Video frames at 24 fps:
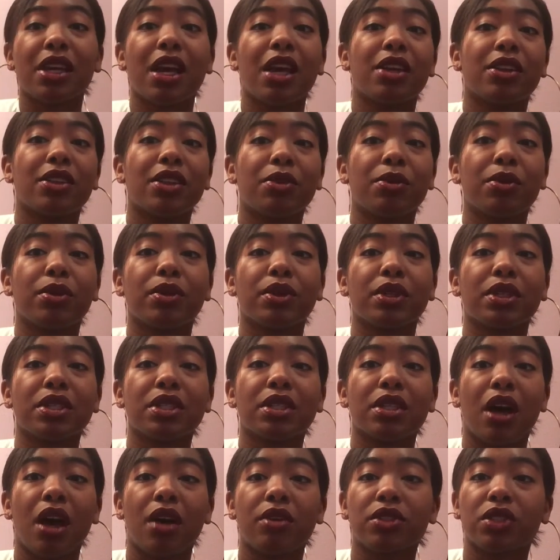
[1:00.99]
I heard they were really
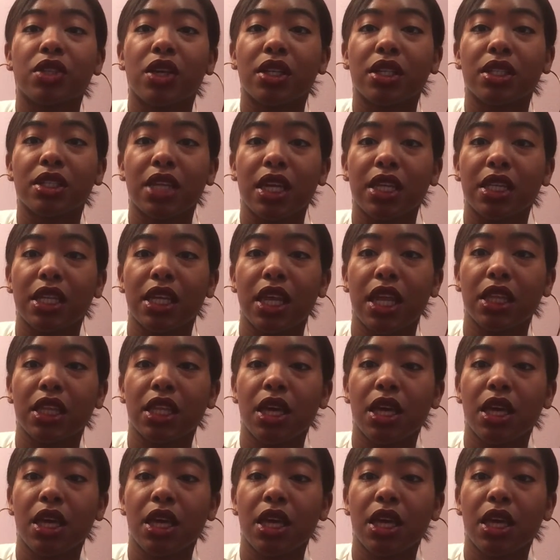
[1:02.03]
soft, so I decided to get